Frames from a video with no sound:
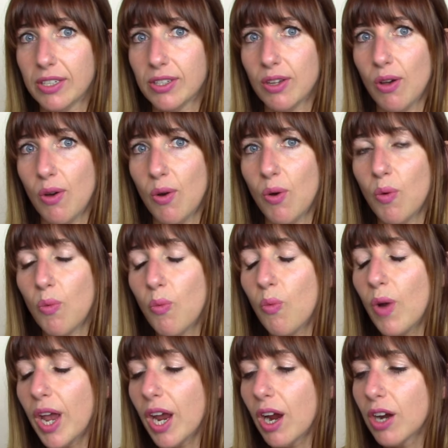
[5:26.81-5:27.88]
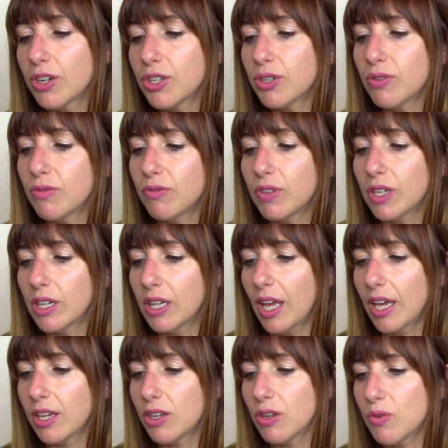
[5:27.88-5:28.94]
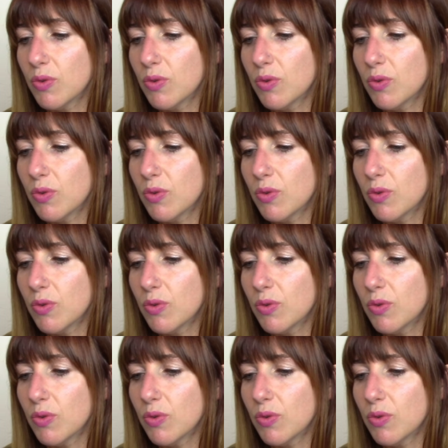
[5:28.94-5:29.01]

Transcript: So where do you feel like